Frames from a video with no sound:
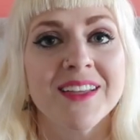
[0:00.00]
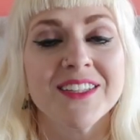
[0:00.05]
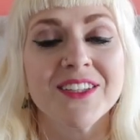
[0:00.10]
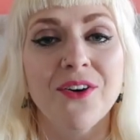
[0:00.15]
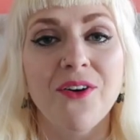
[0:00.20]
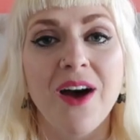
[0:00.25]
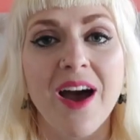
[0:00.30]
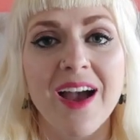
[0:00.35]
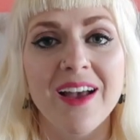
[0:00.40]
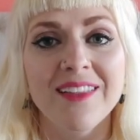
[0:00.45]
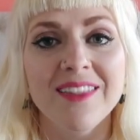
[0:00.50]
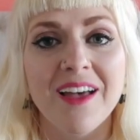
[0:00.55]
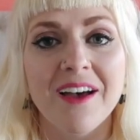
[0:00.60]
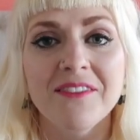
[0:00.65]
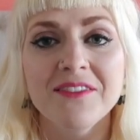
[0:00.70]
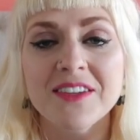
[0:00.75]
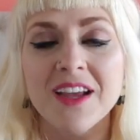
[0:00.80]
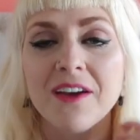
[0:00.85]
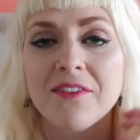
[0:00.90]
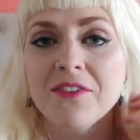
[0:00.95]
so I
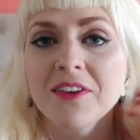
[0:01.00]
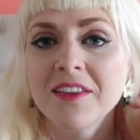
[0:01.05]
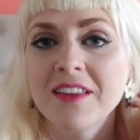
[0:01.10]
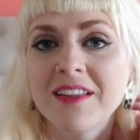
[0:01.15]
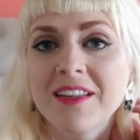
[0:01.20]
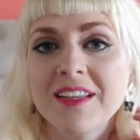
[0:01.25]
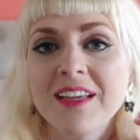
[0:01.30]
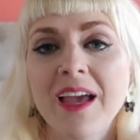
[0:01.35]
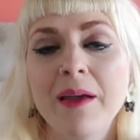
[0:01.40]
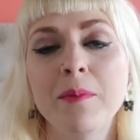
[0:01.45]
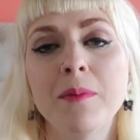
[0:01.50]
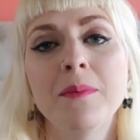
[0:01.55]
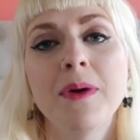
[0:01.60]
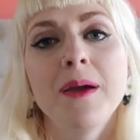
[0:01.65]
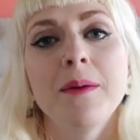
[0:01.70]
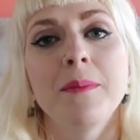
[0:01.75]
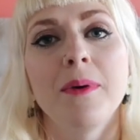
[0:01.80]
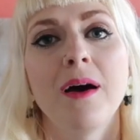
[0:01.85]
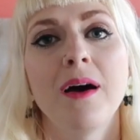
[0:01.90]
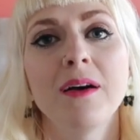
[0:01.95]
loved everything that came in
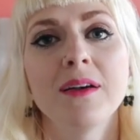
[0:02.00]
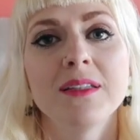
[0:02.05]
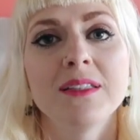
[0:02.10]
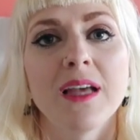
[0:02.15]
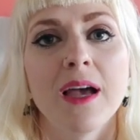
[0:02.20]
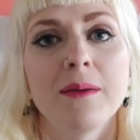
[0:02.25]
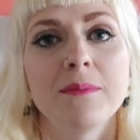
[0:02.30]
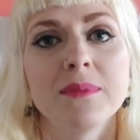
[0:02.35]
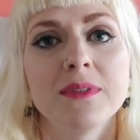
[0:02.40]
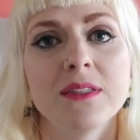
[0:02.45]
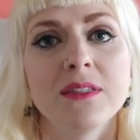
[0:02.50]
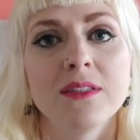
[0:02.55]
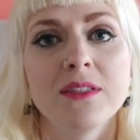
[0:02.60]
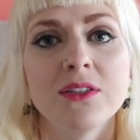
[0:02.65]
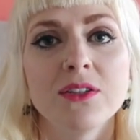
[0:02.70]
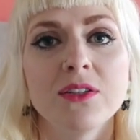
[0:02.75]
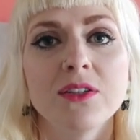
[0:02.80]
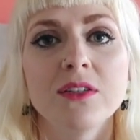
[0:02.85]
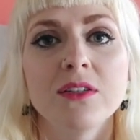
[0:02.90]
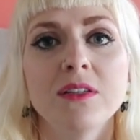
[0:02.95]
my box. I'm
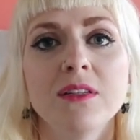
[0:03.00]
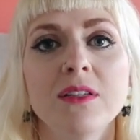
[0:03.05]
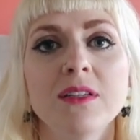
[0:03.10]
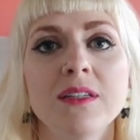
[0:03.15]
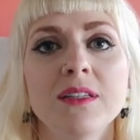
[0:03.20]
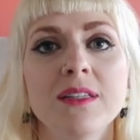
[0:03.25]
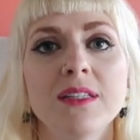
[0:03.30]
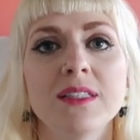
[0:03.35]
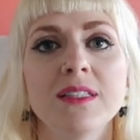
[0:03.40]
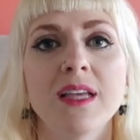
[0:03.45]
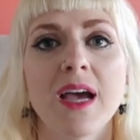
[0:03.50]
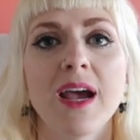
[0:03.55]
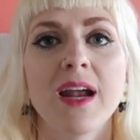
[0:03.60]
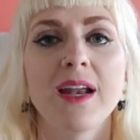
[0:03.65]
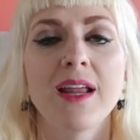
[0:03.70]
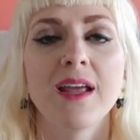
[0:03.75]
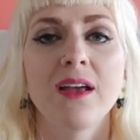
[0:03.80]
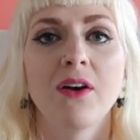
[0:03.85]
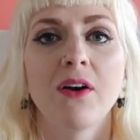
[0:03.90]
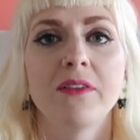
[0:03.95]
still
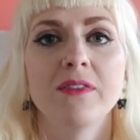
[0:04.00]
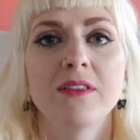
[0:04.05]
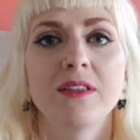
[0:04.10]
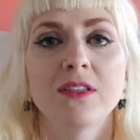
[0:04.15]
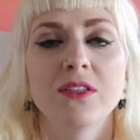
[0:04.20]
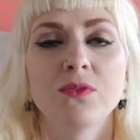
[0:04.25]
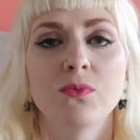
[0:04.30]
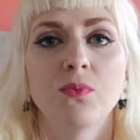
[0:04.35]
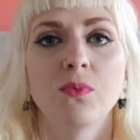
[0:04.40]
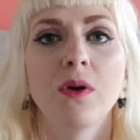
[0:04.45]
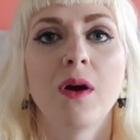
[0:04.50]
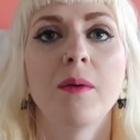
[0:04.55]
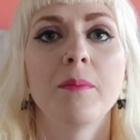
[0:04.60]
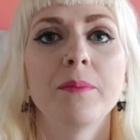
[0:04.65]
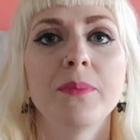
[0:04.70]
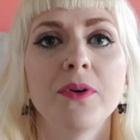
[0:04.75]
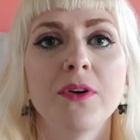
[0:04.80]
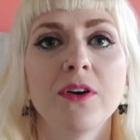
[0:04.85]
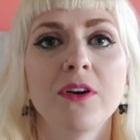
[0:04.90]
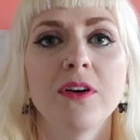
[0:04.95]
deciding on this
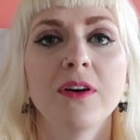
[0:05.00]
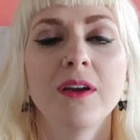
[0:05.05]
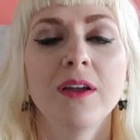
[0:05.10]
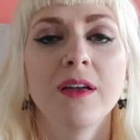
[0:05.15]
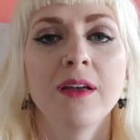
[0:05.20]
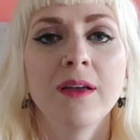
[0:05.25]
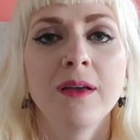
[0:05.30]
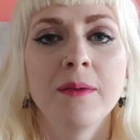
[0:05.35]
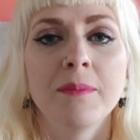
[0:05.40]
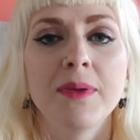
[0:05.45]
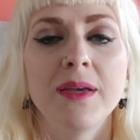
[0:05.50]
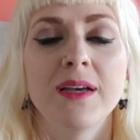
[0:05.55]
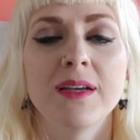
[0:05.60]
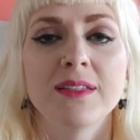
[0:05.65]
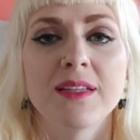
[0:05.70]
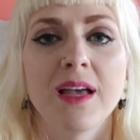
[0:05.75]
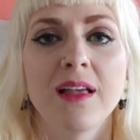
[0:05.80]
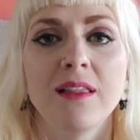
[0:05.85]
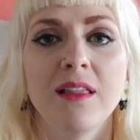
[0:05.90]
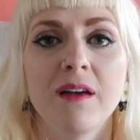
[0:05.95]
romper
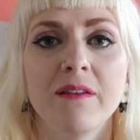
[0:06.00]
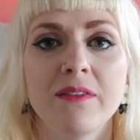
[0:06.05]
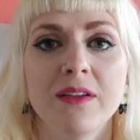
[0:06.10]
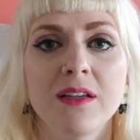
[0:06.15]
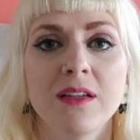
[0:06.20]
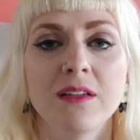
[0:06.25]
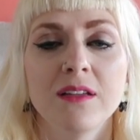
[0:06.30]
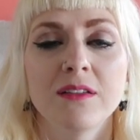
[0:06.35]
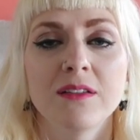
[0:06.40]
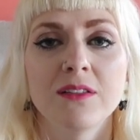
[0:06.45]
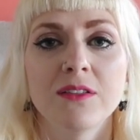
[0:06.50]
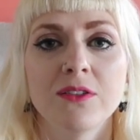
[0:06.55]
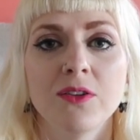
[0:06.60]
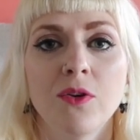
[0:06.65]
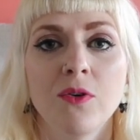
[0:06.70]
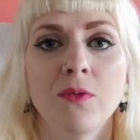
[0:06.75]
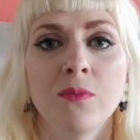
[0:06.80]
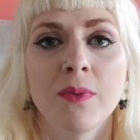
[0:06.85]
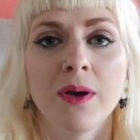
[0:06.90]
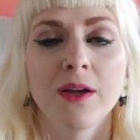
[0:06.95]
because I love it
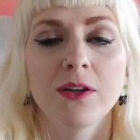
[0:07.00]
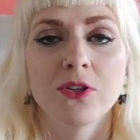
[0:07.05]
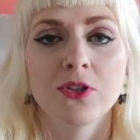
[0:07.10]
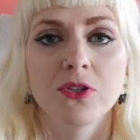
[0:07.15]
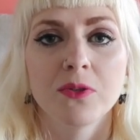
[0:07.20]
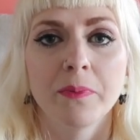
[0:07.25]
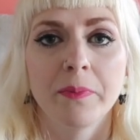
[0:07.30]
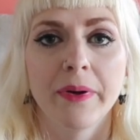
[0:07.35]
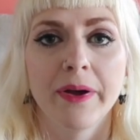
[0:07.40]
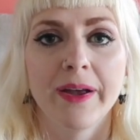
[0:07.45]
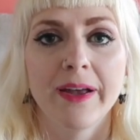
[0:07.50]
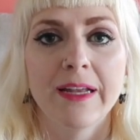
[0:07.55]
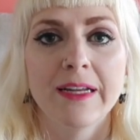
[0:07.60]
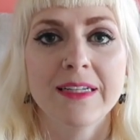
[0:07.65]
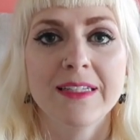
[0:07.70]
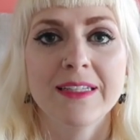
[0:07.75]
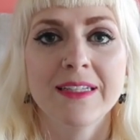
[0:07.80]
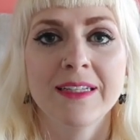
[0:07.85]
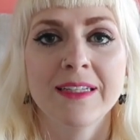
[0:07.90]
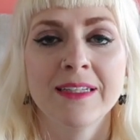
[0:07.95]
so much,
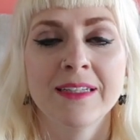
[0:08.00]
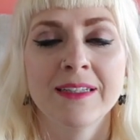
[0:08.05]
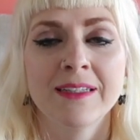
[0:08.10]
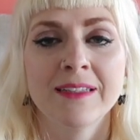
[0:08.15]
but